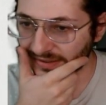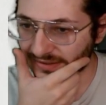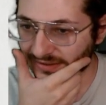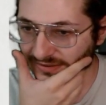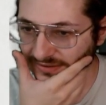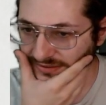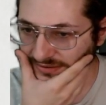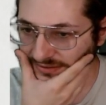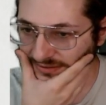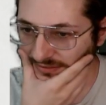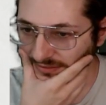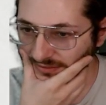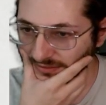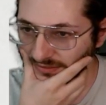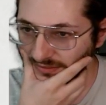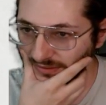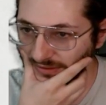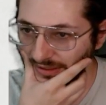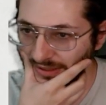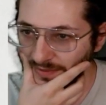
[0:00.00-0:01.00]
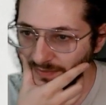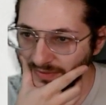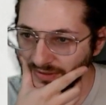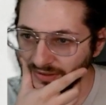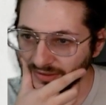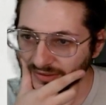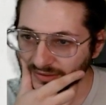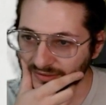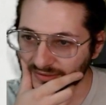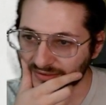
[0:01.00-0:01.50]
because, I
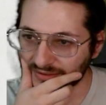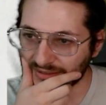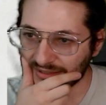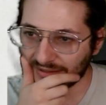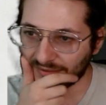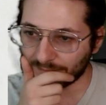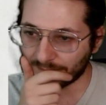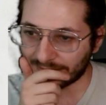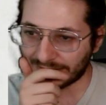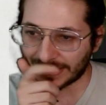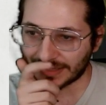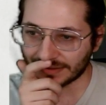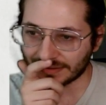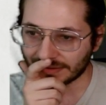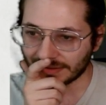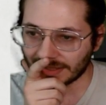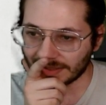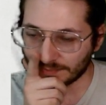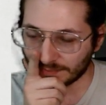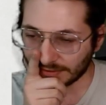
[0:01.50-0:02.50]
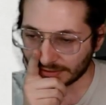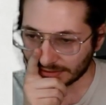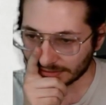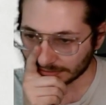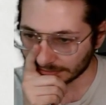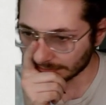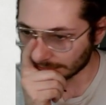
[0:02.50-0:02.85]
mean, how bad could they be?